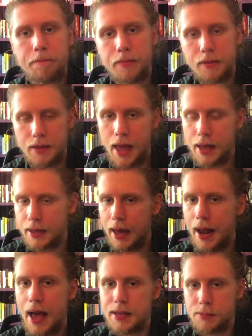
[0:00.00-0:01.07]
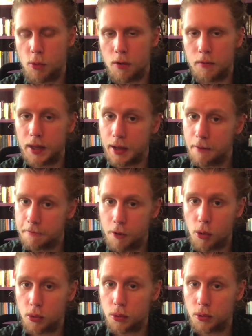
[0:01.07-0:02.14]
And that kind of has more of like a
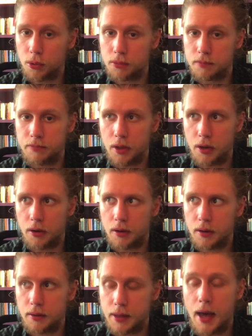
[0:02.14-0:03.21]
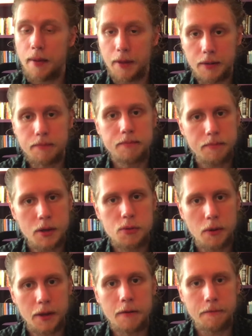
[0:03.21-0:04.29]
vocal, or like much
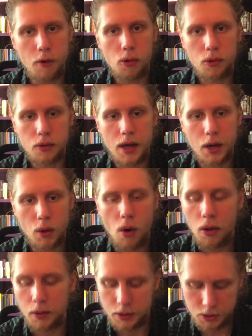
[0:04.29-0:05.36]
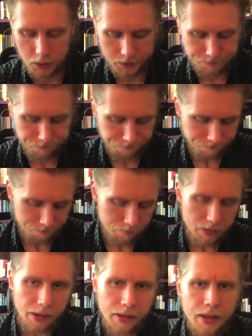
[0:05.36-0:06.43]
more like a vocal kind of quality to it.
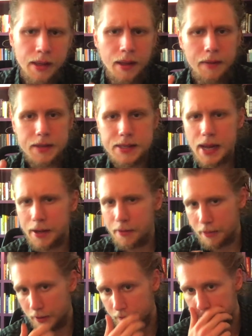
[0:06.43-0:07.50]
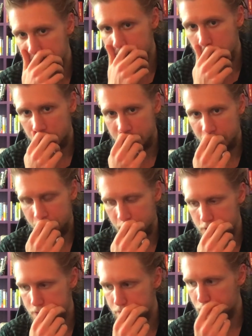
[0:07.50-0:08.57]
The second thing that was the big
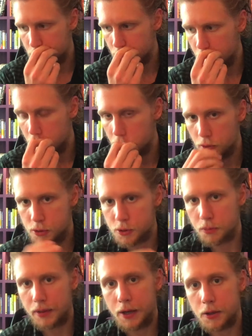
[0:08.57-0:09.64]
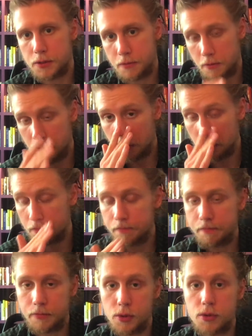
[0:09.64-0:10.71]
difference between those two players, or
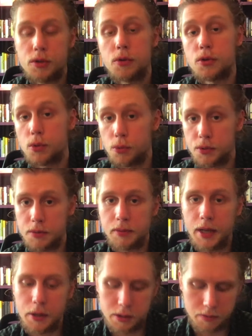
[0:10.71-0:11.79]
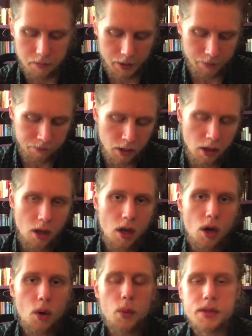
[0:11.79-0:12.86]
those two schools of players for me,
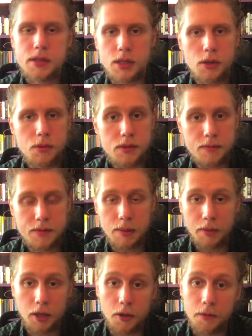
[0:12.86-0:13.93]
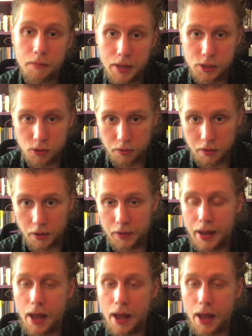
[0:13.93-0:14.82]
was the use of something called the major third.